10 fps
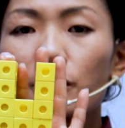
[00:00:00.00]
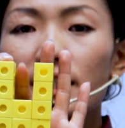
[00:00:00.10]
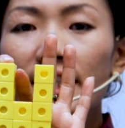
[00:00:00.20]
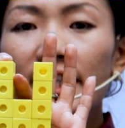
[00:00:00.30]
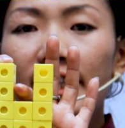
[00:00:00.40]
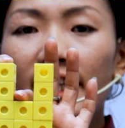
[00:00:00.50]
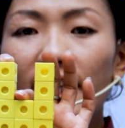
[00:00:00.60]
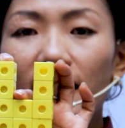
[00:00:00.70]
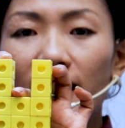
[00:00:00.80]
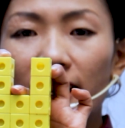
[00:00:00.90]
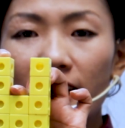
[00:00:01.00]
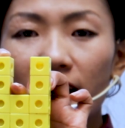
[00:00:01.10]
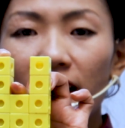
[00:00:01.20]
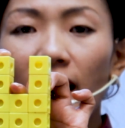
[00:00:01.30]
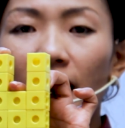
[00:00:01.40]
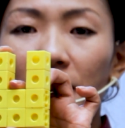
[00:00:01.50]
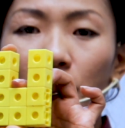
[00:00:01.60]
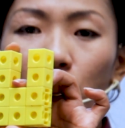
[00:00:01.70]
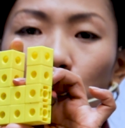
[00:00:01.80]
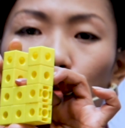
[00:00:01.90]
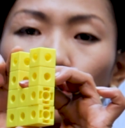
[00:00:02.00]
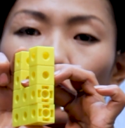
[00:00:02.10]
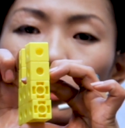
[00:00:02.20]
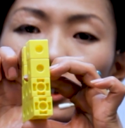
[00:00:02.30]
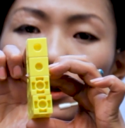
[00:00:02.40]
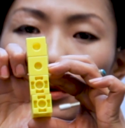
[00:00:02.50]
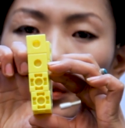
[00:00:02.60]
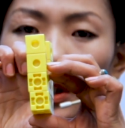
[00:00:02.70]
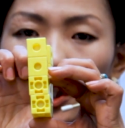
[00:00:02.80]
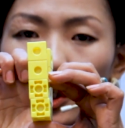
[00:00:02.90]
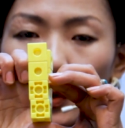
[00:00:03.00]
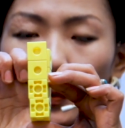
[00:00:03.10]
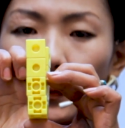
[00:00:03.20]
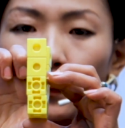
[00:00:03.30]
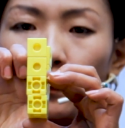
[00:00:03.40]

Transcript: to see it clearly, I'm going to turn it towards you.